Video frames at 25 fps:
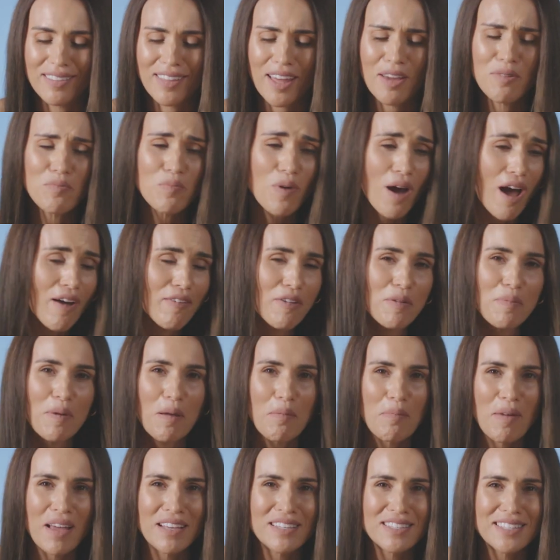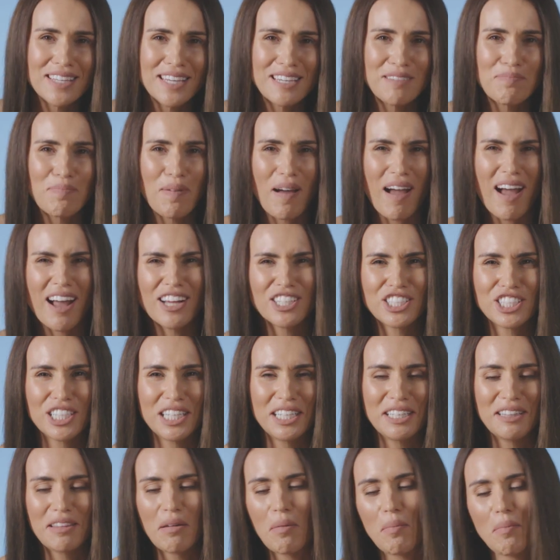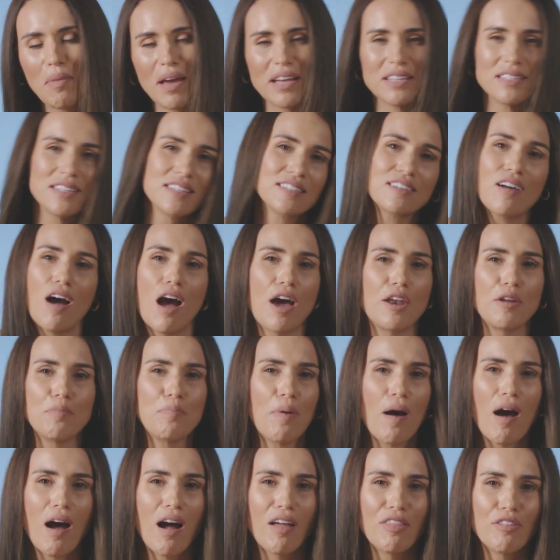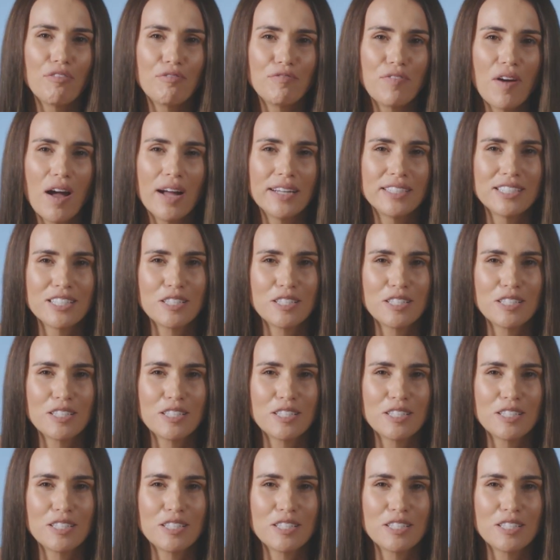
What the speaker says: They were a bit messy, but actually the mess is kind of part of the fun,